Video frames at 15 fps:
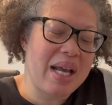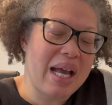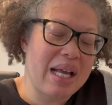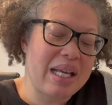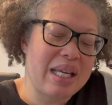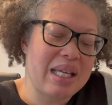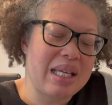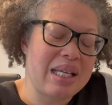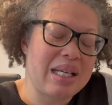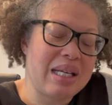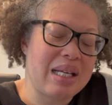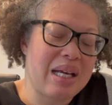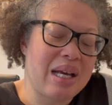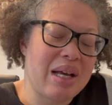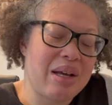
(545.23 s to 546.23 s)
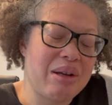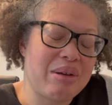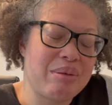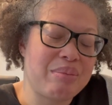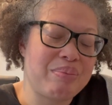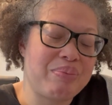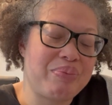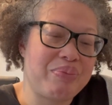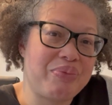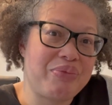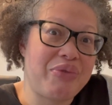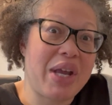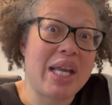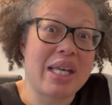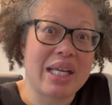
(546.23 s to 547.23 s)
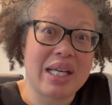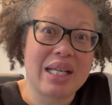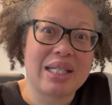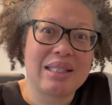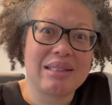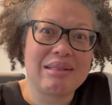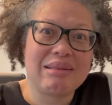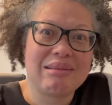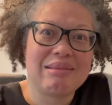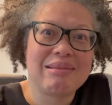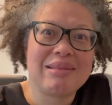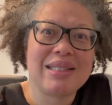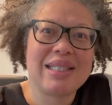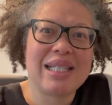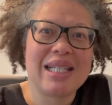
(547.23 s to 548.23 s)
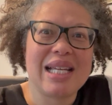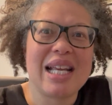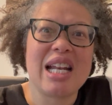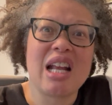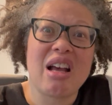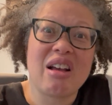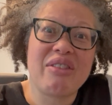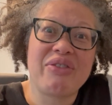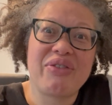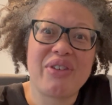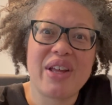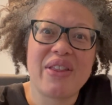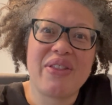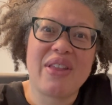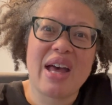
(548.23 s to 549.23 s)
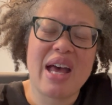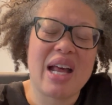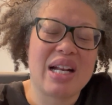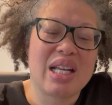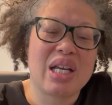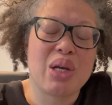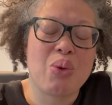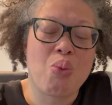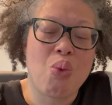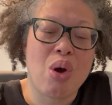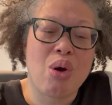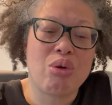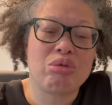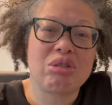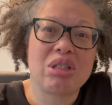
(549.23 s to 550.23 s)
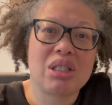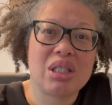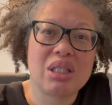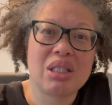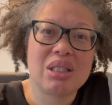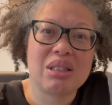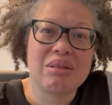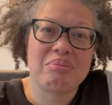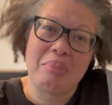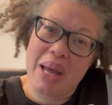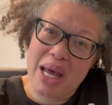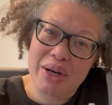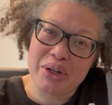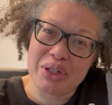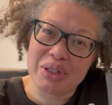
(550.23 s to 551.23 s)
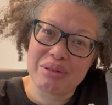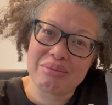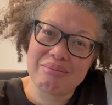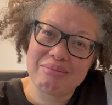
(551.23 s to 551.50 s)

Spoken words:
I can fake it enough that it won't matter.